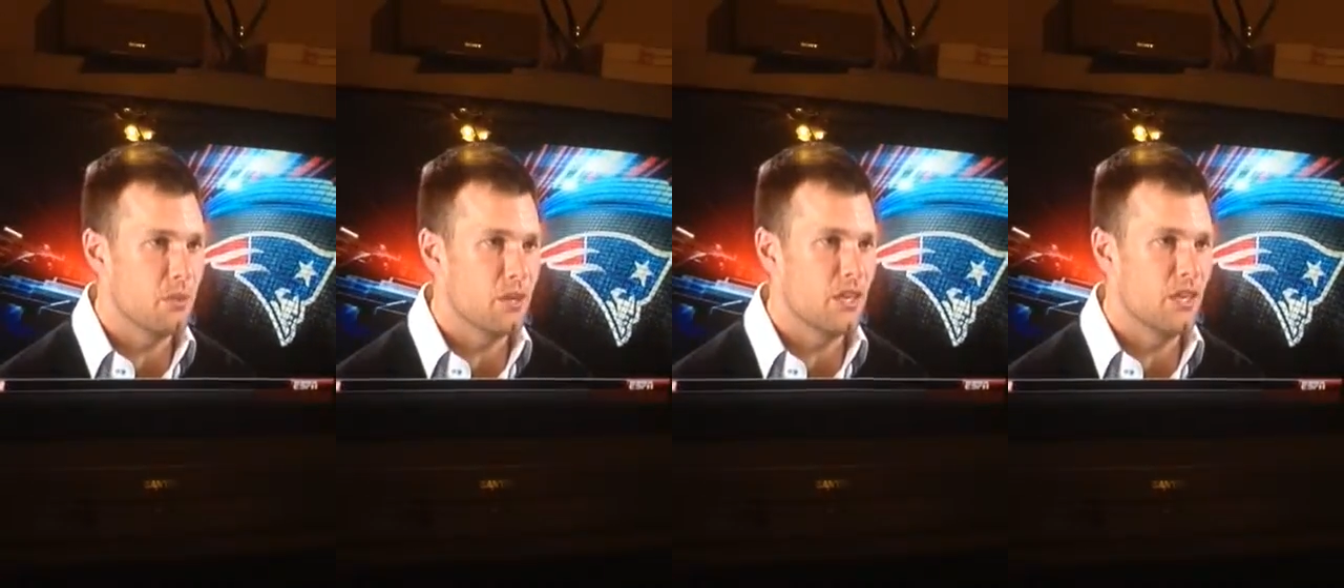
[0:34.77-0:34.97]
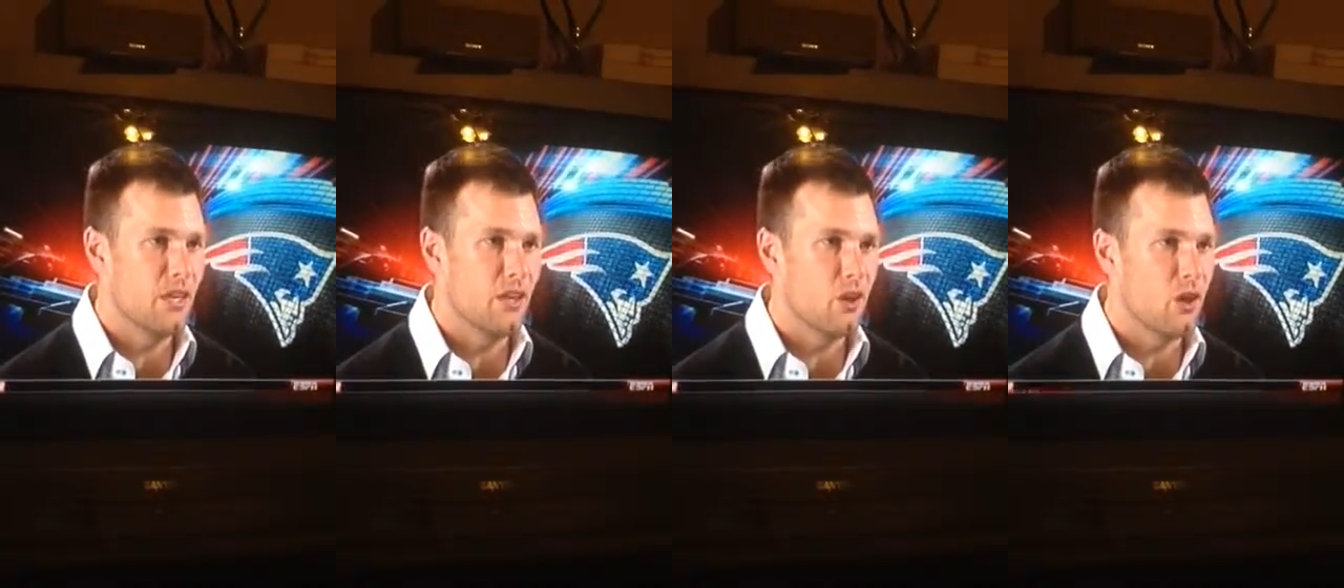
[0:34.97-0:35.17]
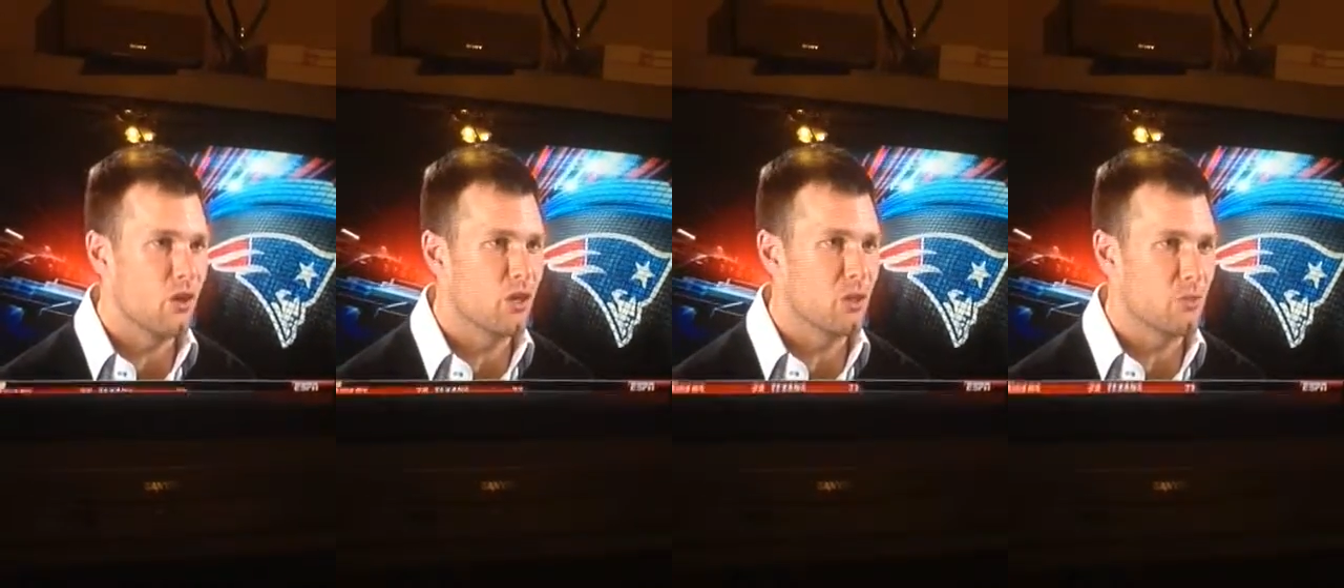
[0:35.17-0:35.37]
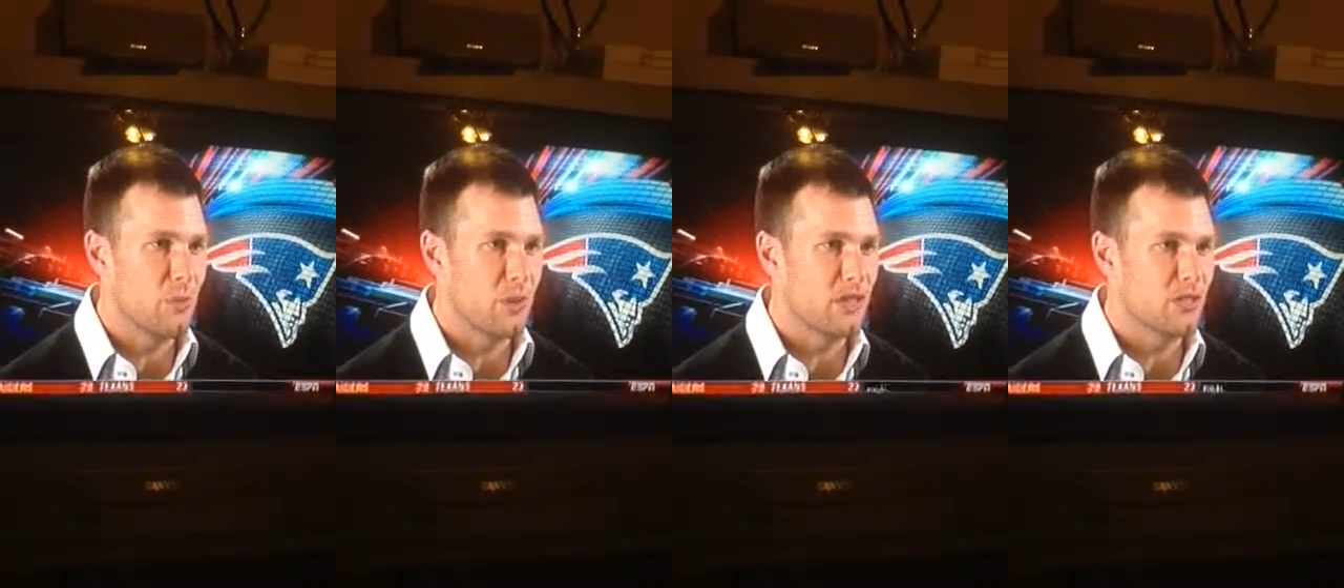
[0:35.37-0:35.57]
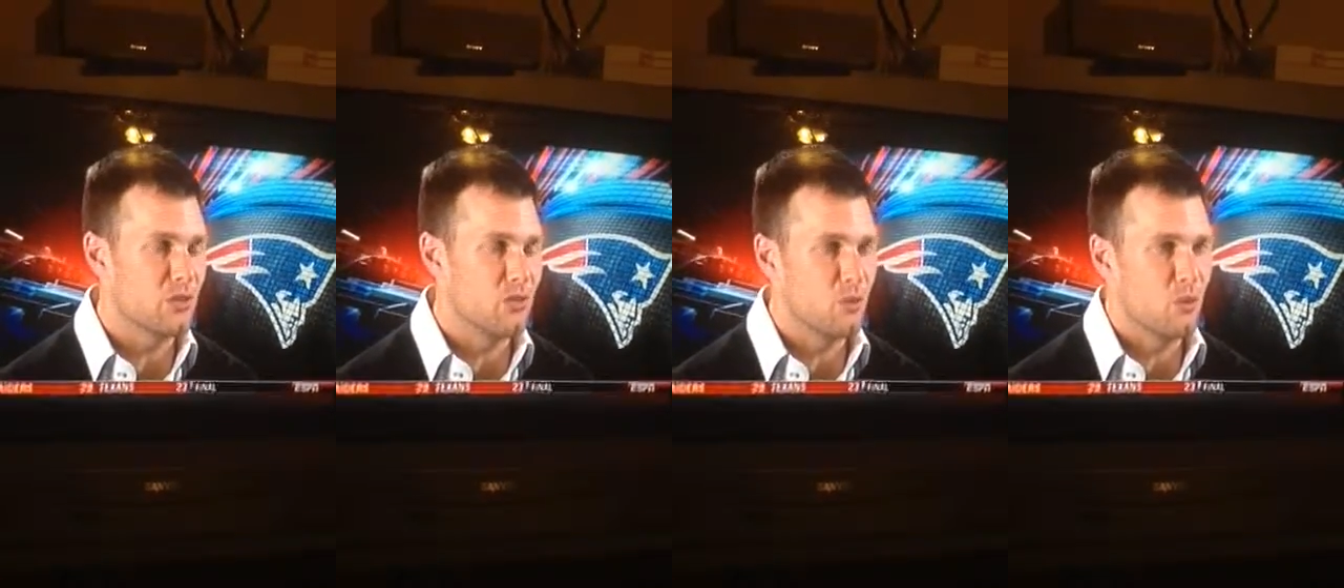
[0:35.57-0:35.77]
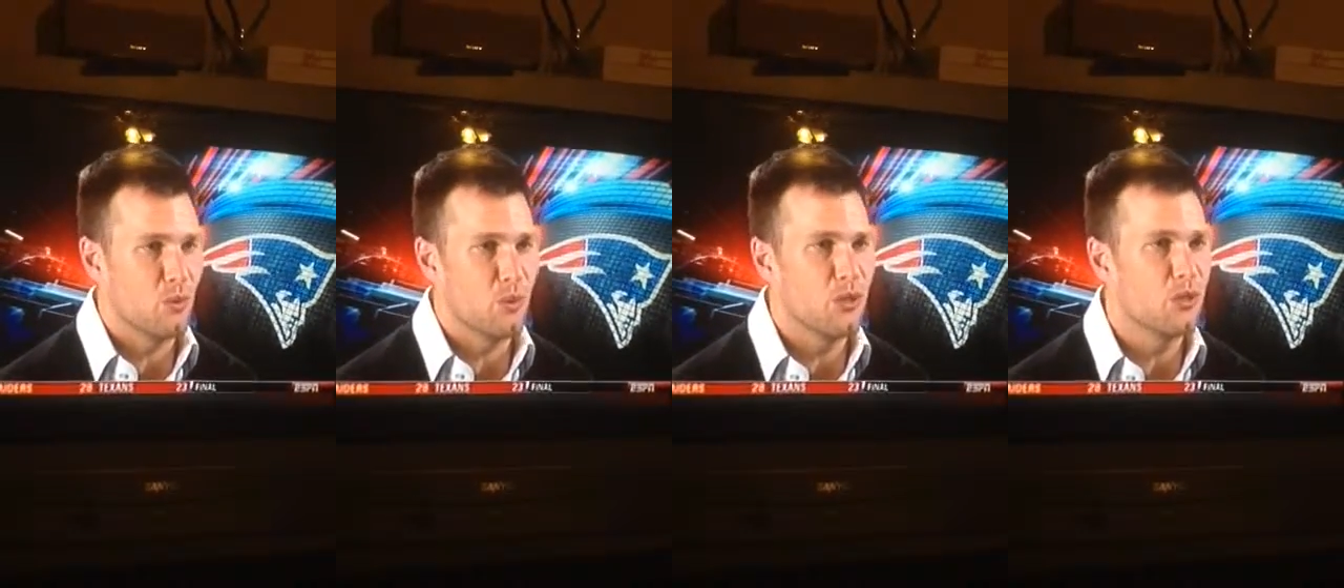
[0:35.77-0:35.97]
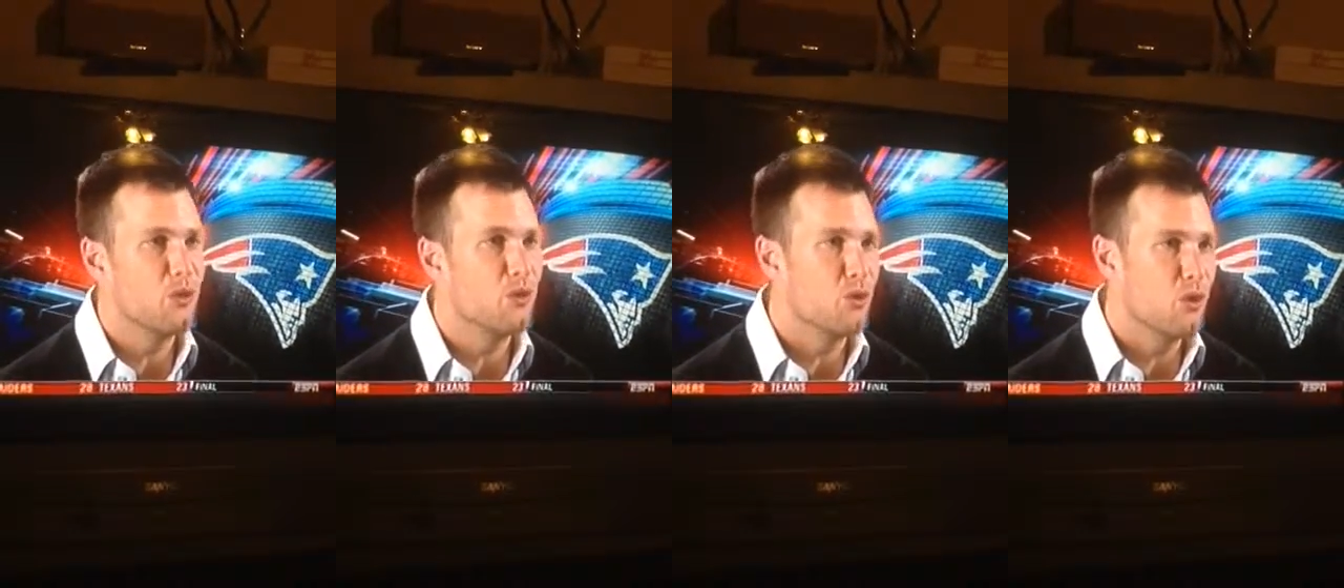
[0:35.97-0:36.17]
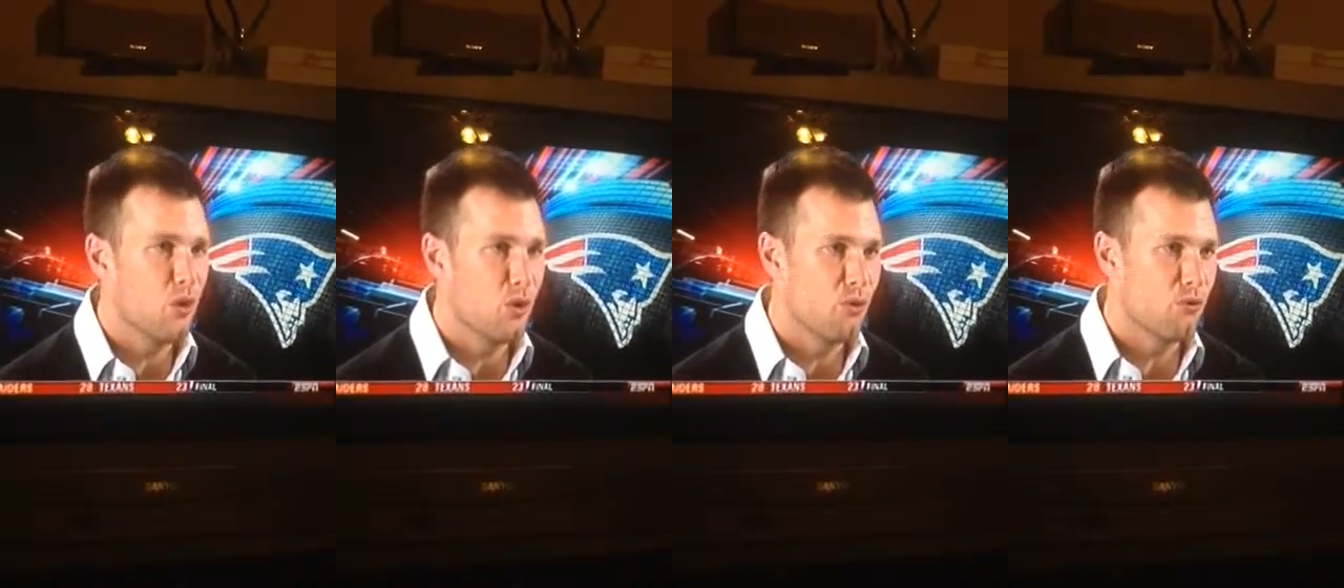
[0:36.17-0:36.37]
but it all depends on what we
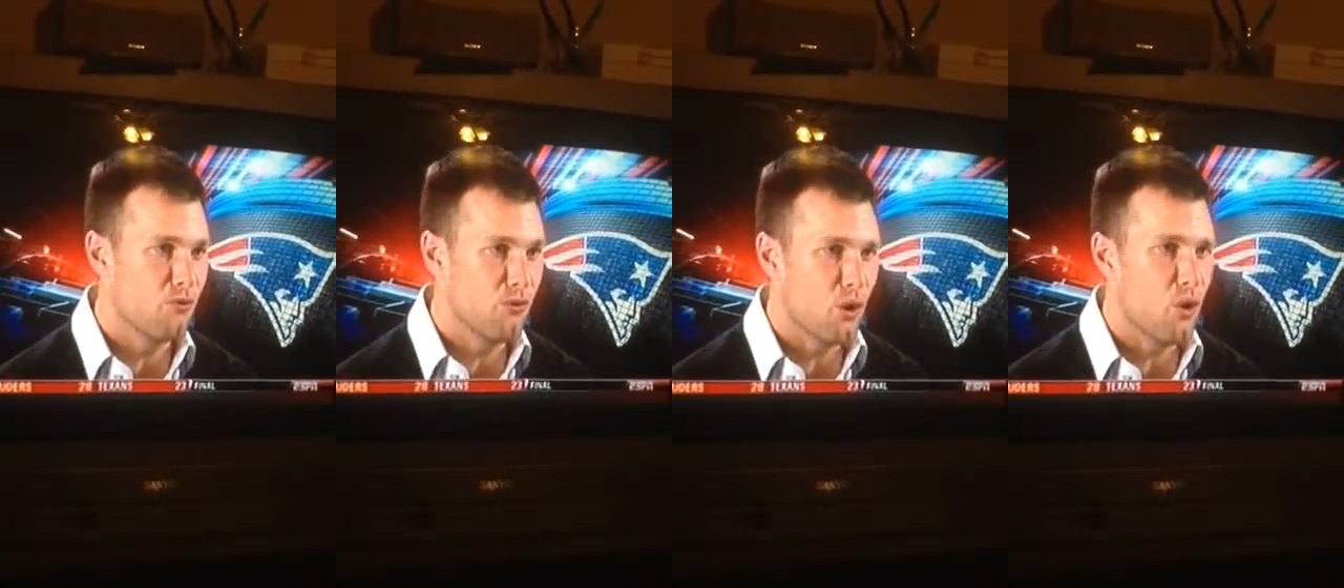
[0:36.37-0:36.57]
do going